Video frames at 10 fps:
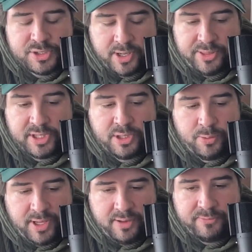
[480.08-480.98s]
I think that we
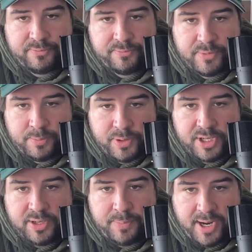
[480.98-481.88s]
have a pretty
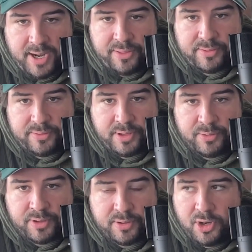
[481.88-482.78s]
good path that
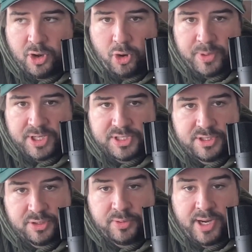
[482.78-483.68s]
we're hoping to
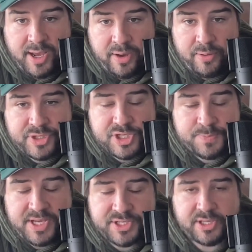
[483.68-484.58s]
do now,
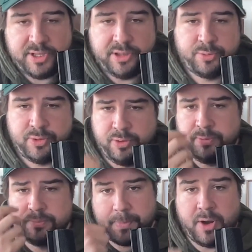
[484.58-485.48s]
just basically
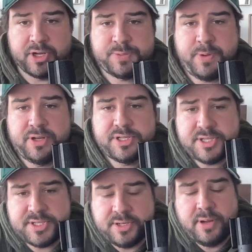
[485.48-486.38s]
through our
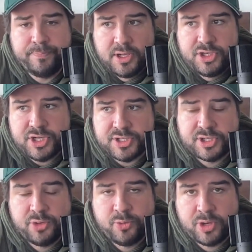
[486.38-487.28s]
experiences and
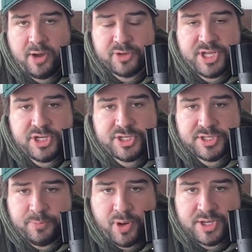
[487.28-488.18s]
just
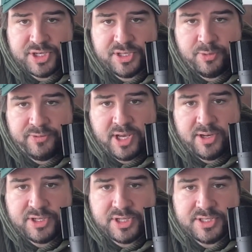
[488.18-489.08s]
conversations and projects that we've
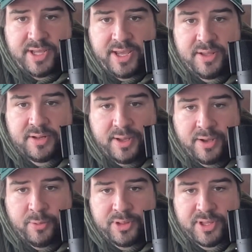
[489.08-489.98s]
done to this date.
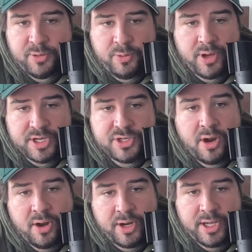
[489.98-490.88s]
We think we want to
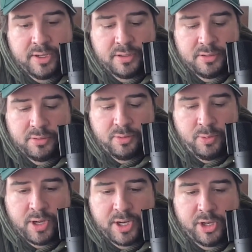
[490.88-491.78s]
target, we
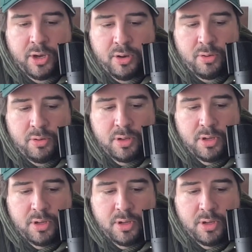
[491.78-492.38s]
want to go,